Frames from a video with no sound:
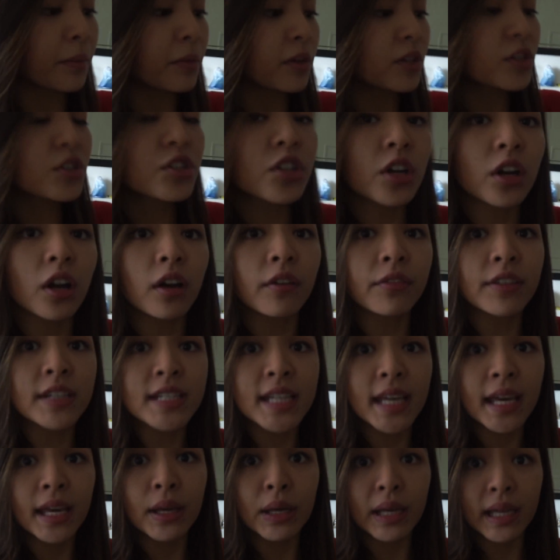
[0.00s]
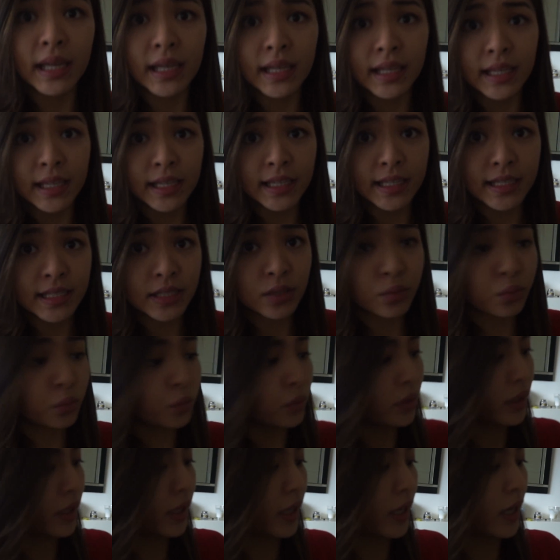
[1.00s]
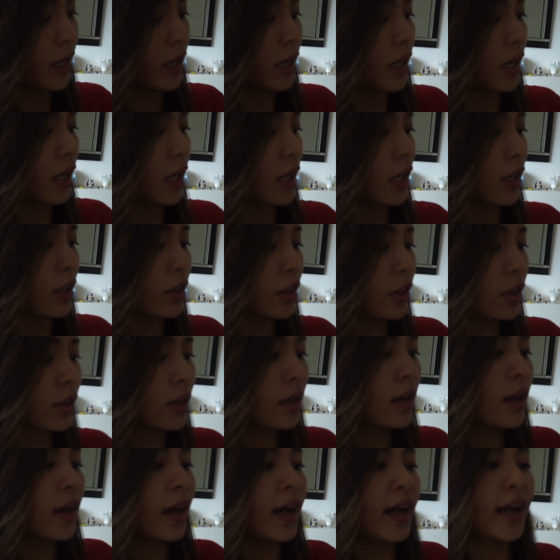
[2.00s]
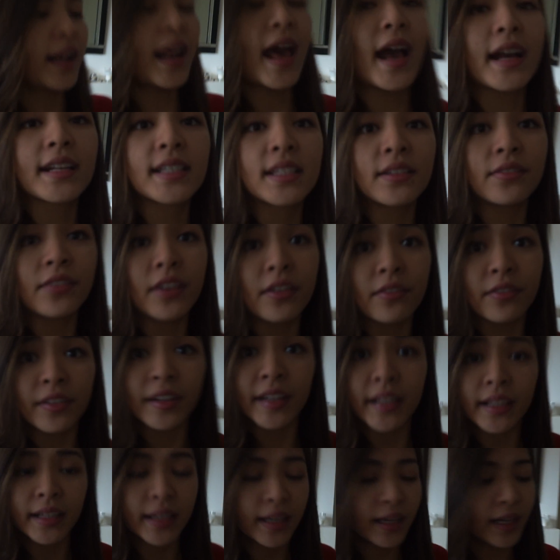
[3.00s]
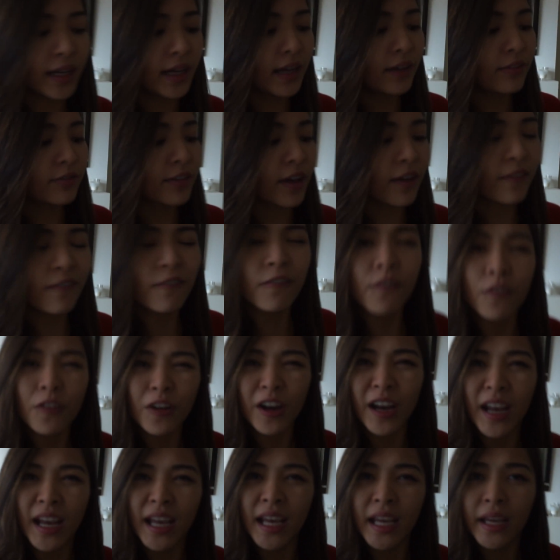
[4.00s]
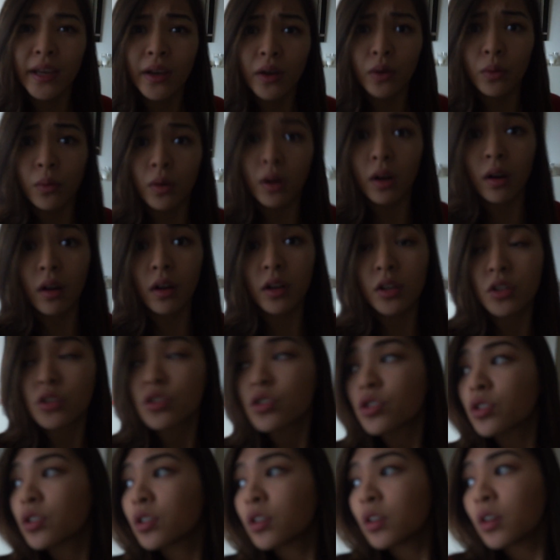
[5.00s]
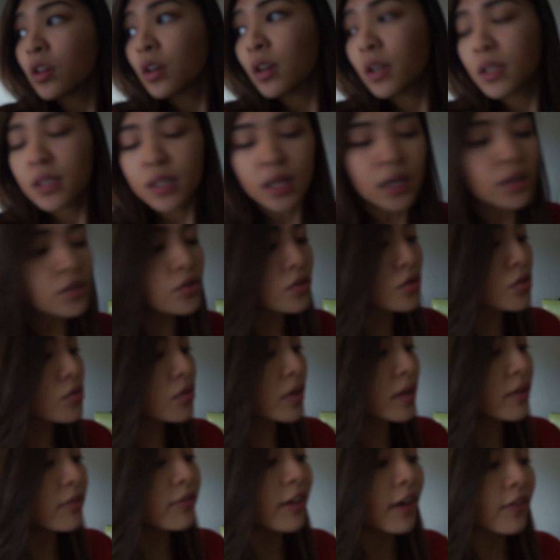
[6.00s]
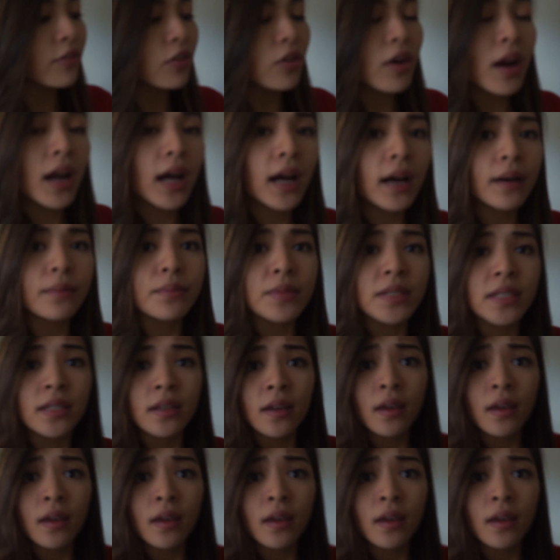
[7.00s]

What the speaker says: start off the day is with an Activa vanilla fat-free yogurt. It's 125 grams.